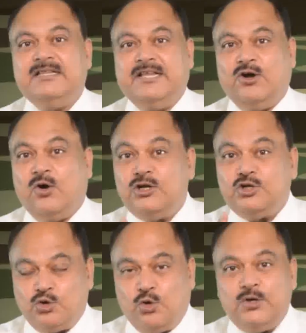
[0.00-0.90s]
They are all
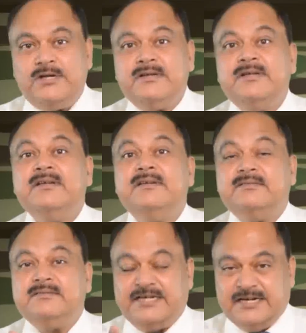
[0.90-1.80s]
told,
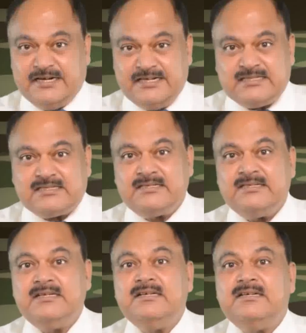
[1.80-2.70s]
rehearsed,
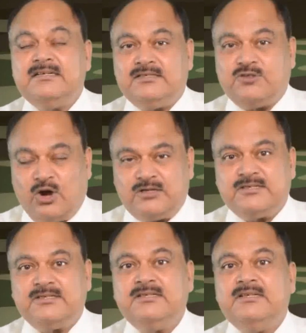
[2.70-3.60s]
taught,
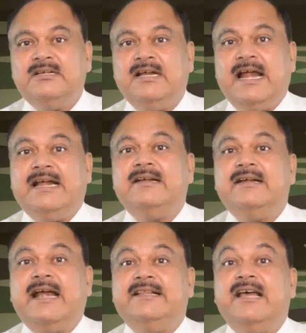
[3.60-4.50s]

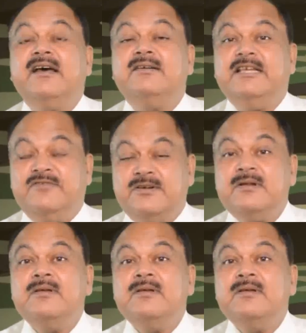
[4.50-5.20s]
and they are even